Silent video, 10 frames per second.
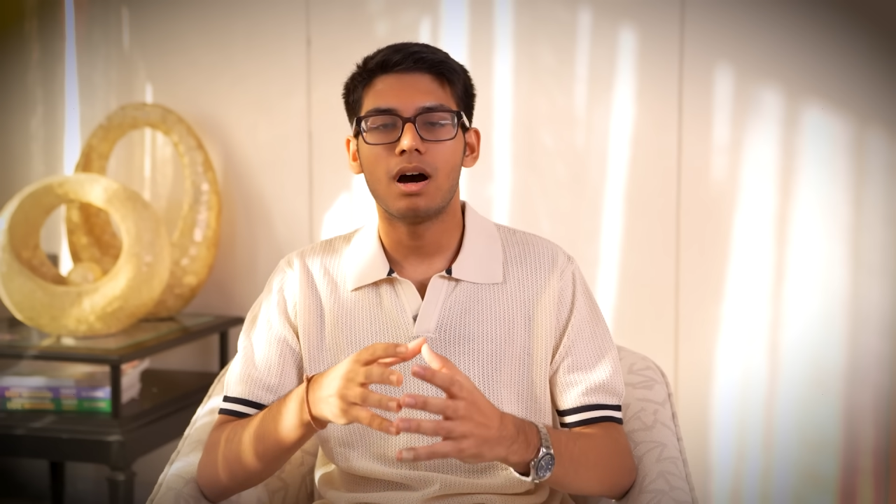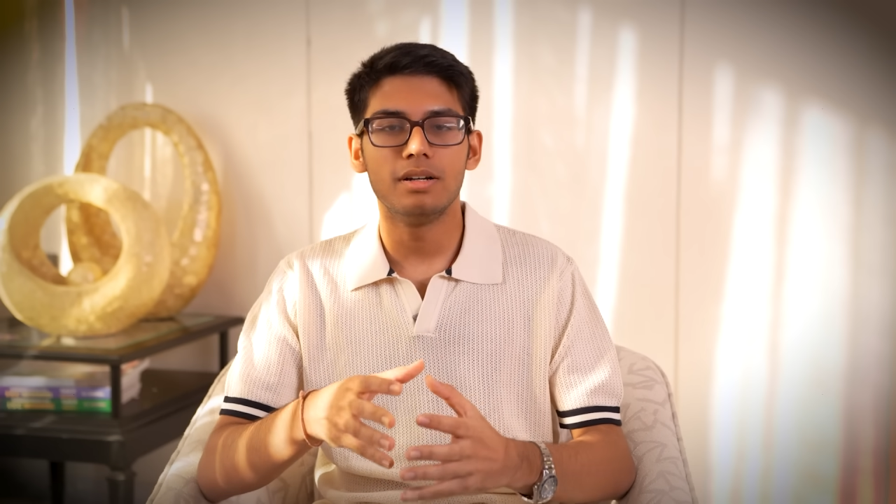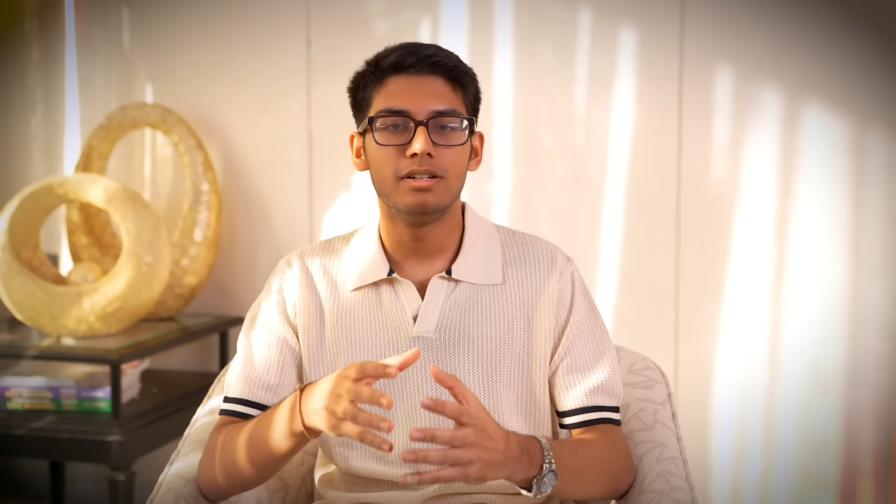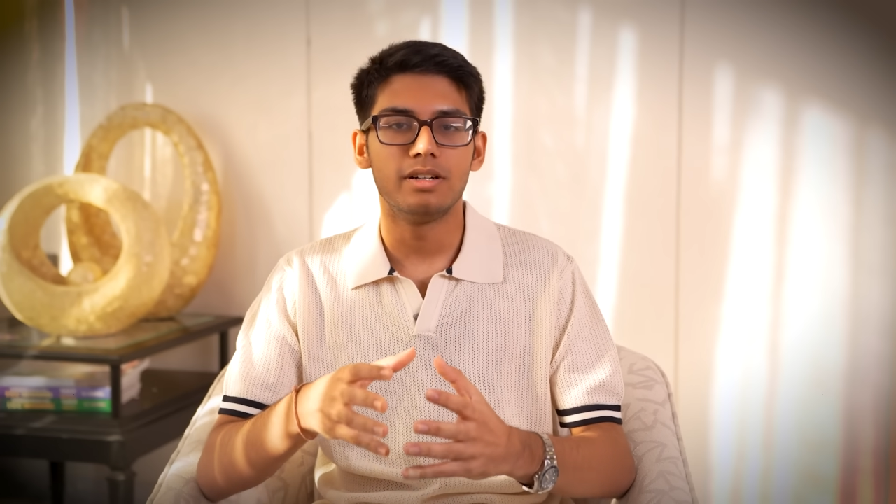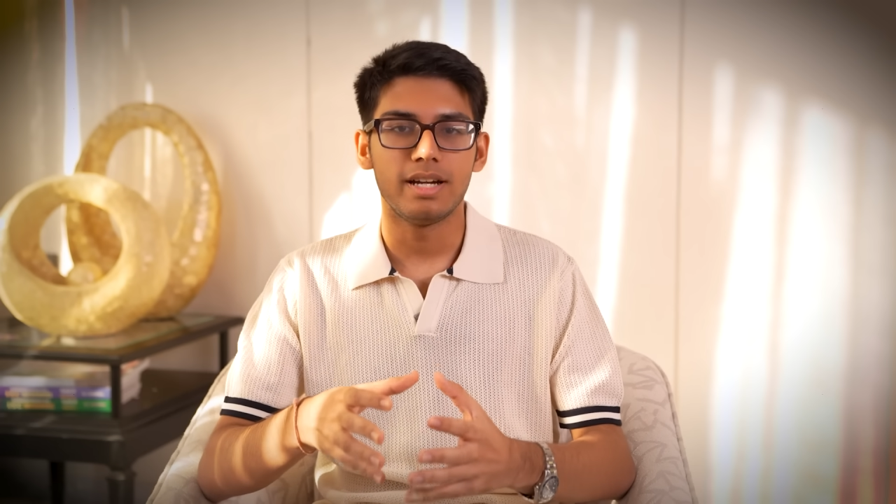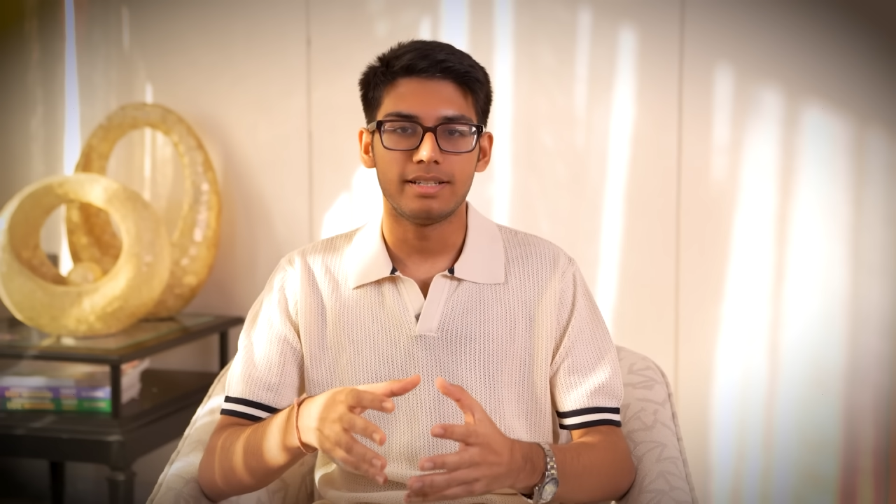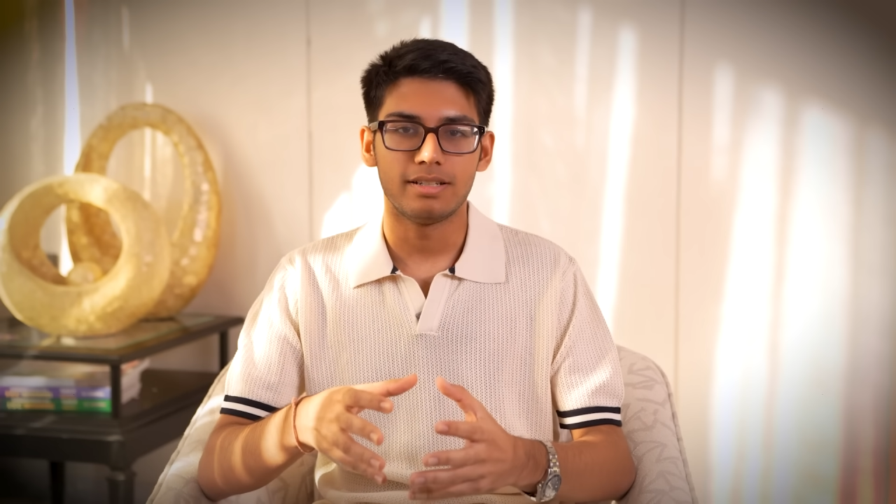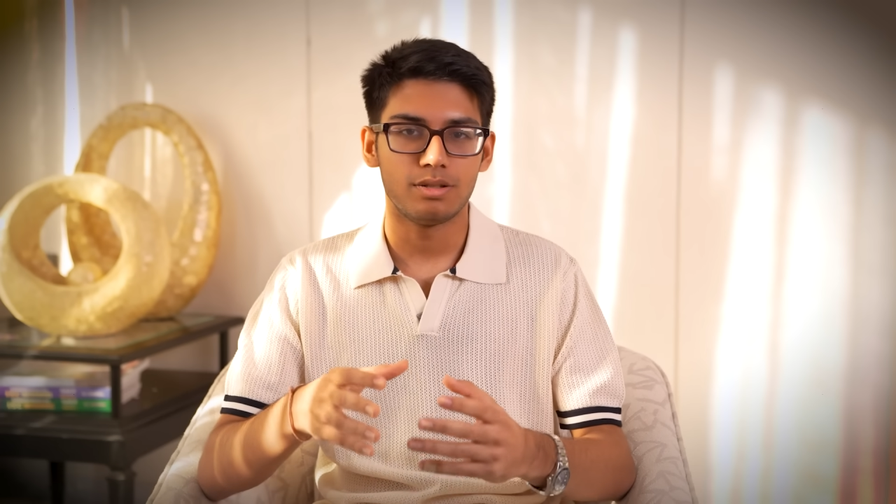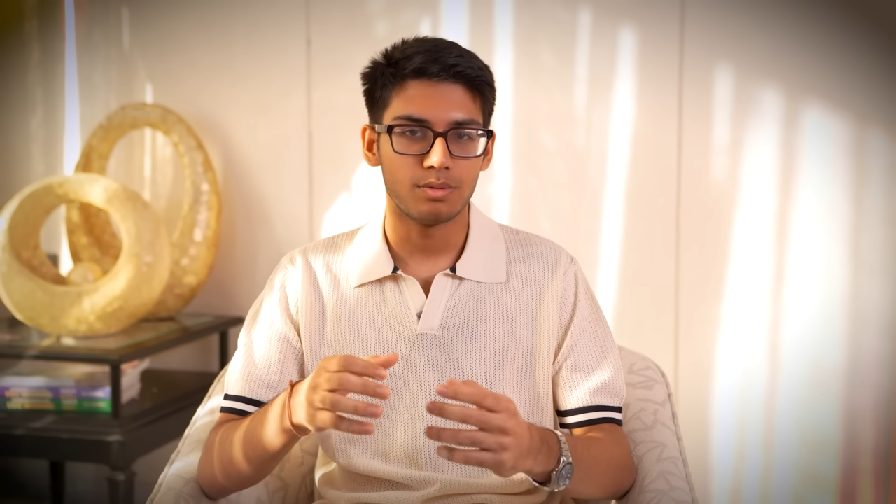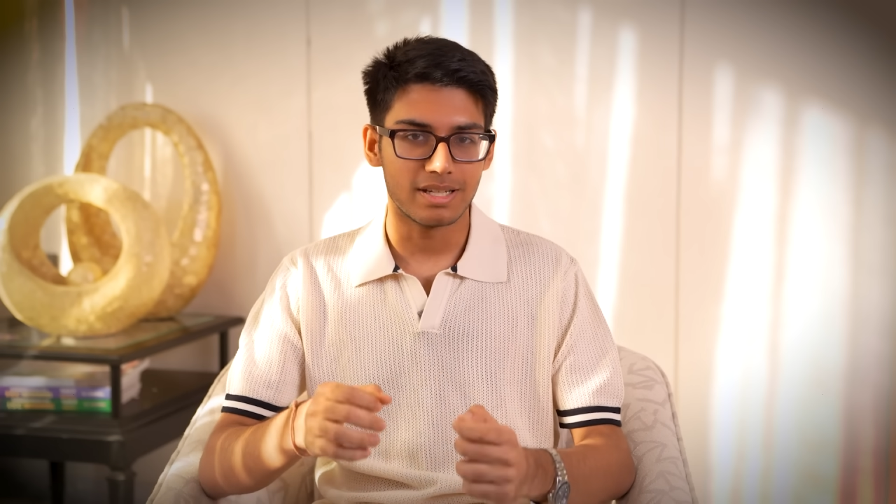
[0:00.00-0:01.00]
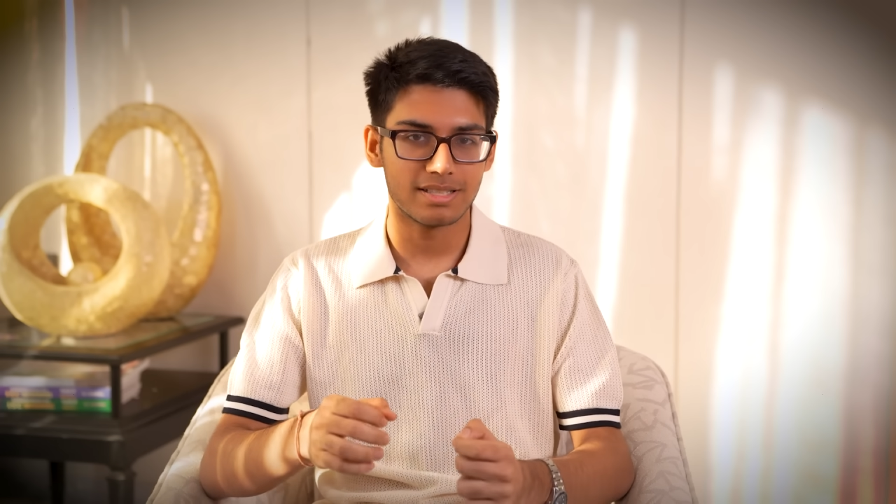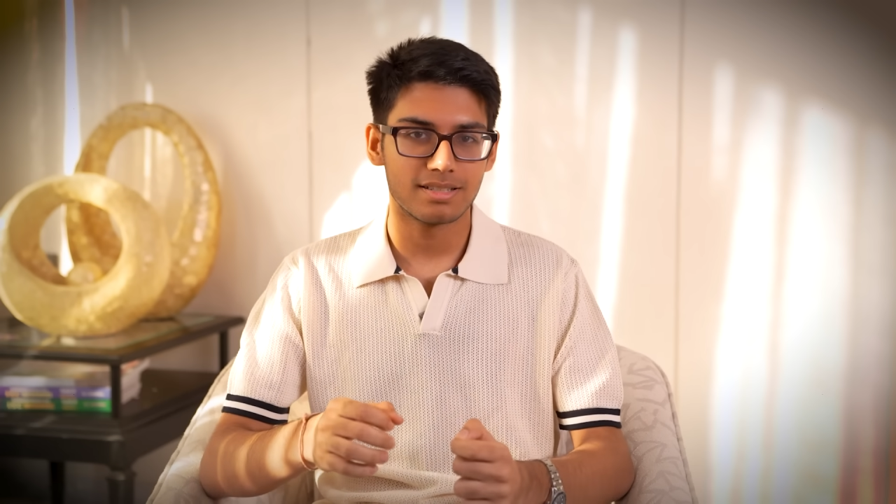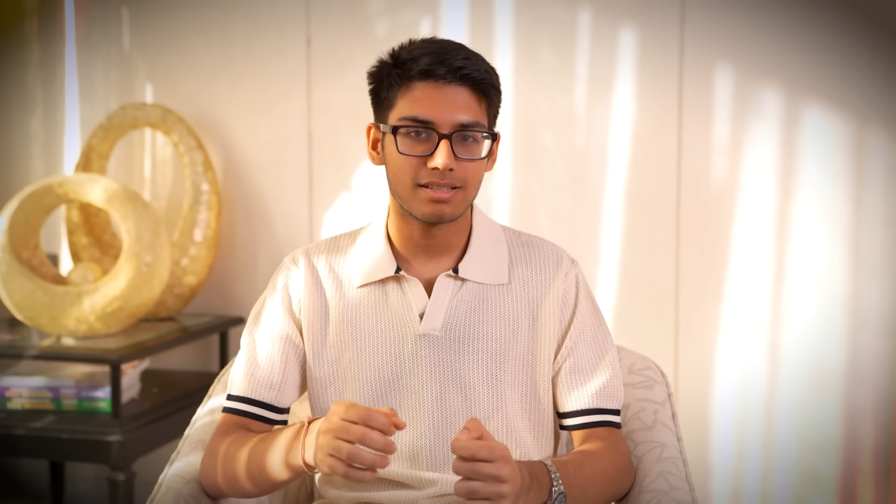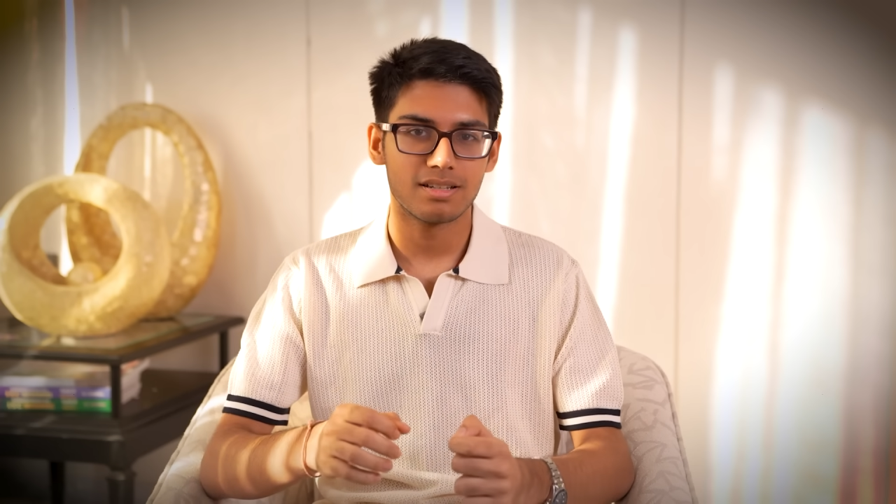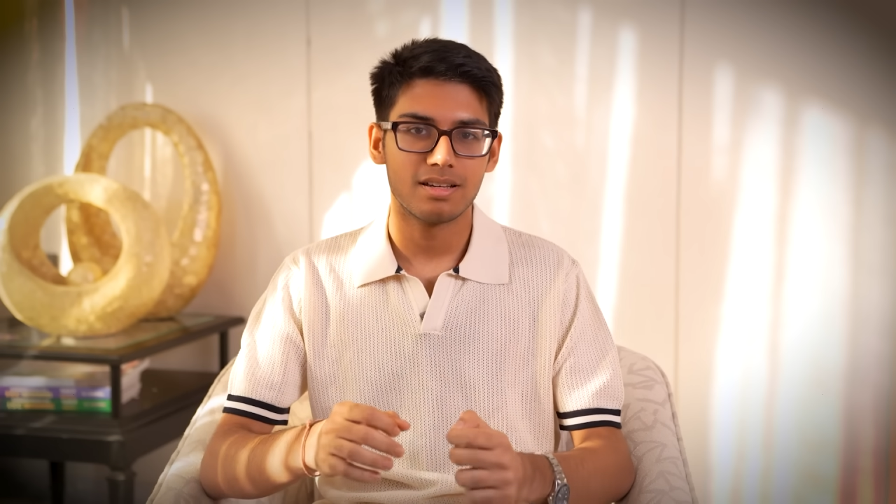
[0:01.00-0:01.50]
underrated twist: